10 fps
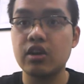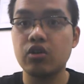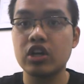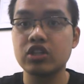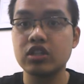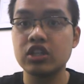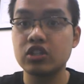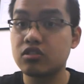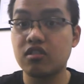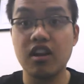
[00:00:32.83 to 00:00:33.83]
education
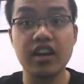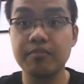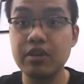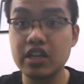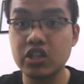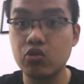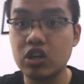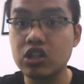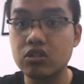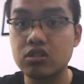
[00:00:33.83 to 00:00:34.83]
agents like BS
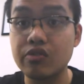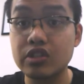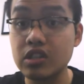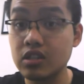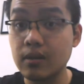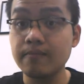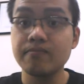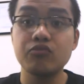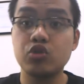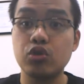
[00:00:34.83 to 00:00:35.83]
Education Services
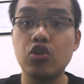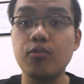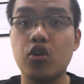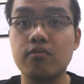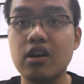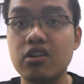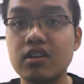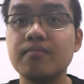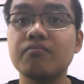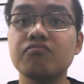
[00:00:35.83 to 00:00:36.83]
to know more about it.